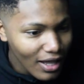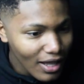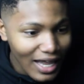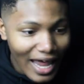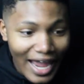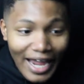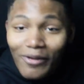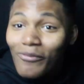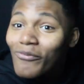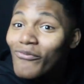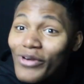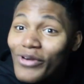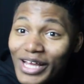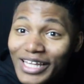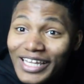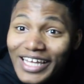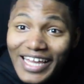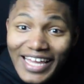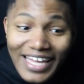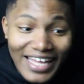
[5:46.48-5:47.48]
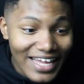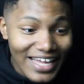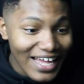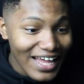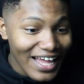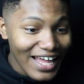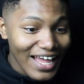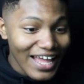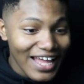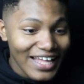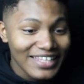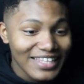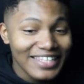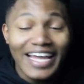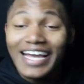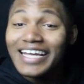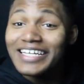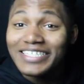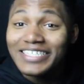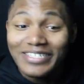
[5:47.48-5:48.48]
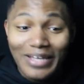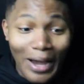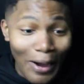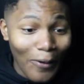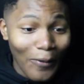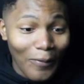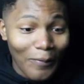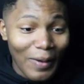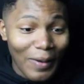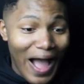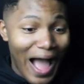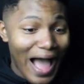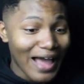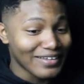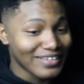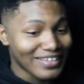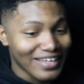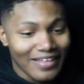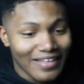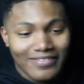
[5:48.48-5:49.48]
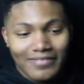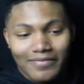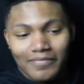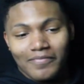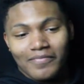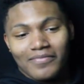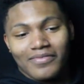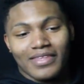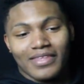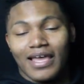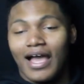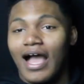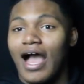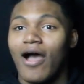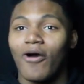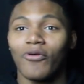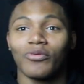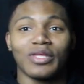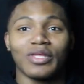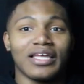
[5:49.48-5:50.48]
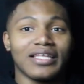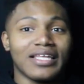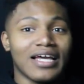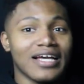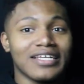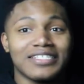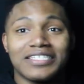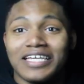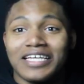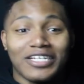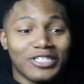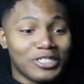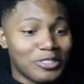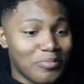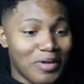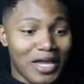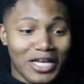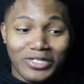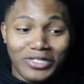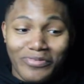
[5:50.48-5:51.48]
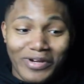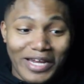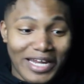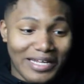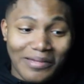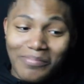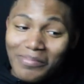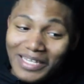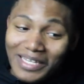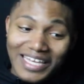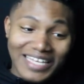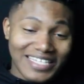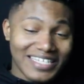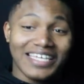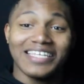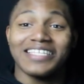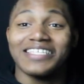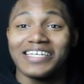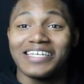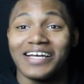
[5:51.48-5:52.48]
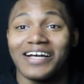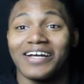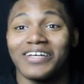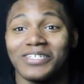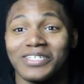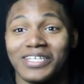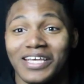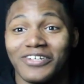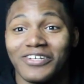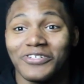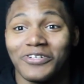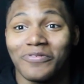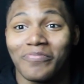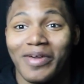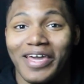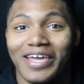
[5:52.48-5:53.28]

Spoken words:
like, really? That's dope. I don't think the Unsanctioned match ready, but let's get into the Unsanctioned